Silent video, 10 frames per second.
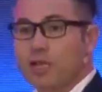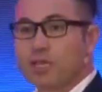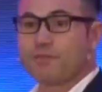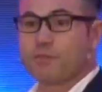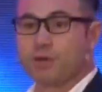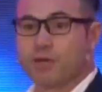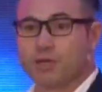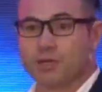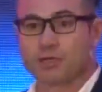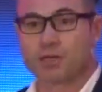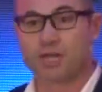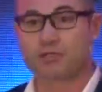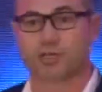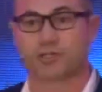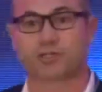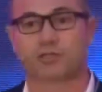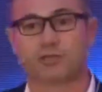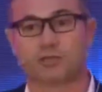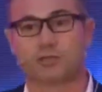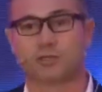I give a context
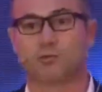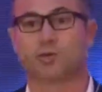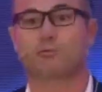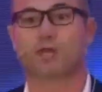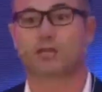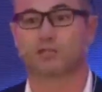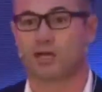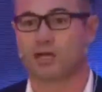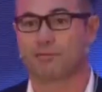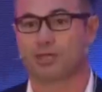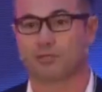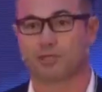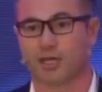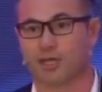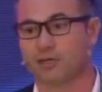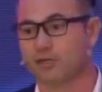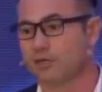to what we're going to talk about today,